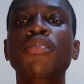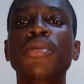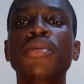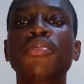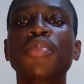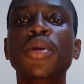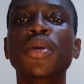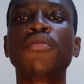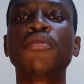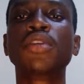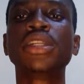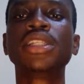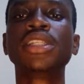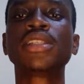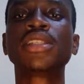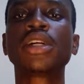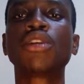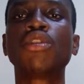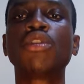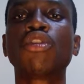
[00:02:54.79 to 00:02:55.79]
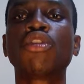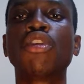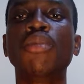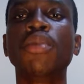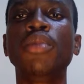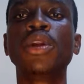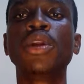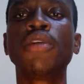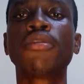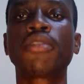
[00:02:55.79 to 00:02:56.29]
Prepare for the second
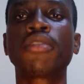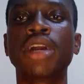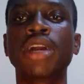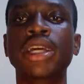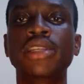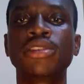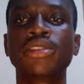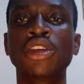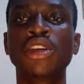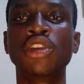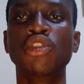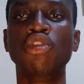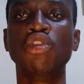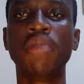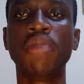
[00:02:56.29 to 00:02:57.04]
coming of Christ.